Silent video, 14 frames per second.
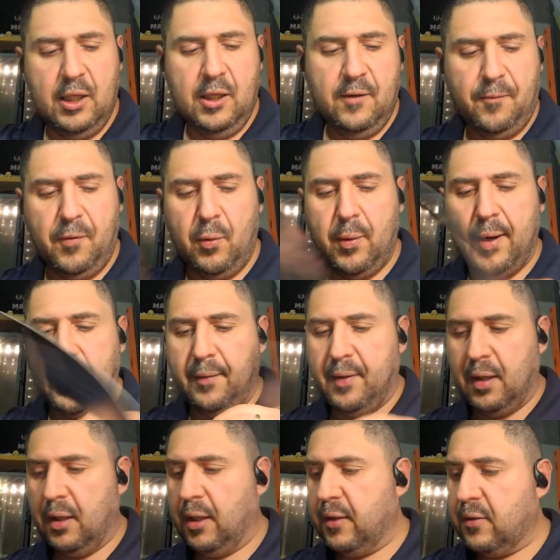if you have the
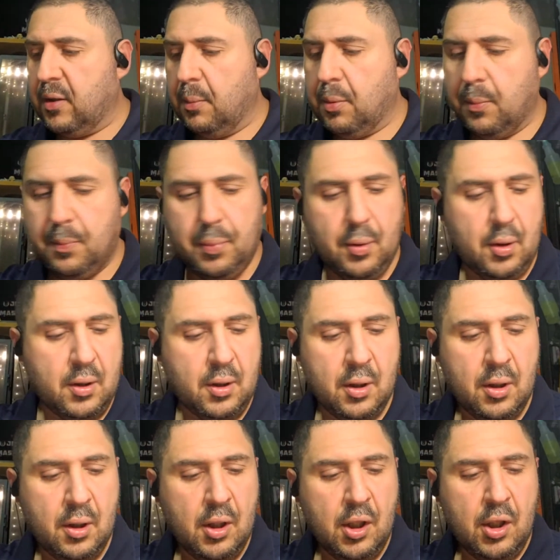lightsaber book,
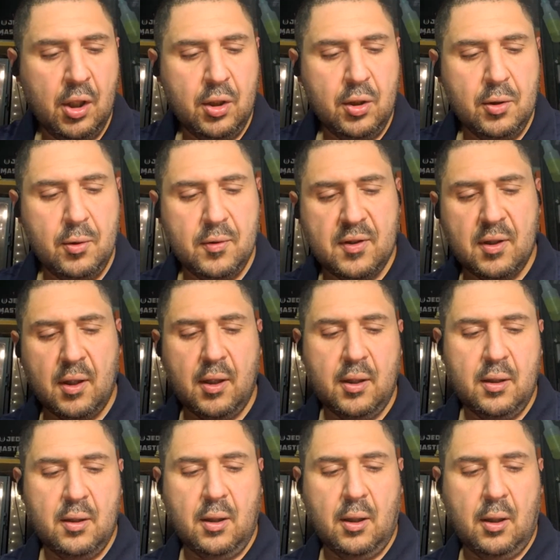you
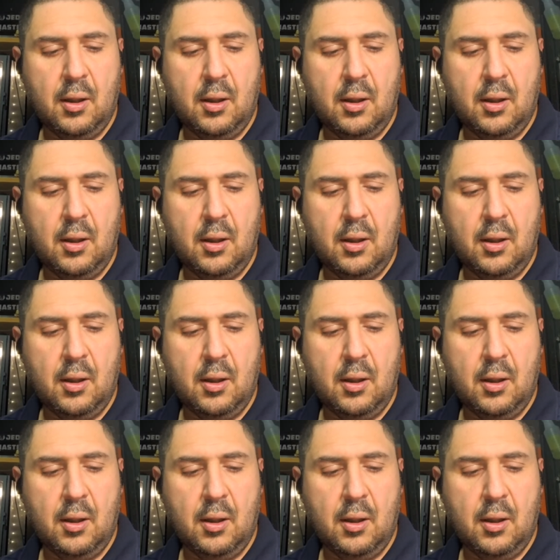say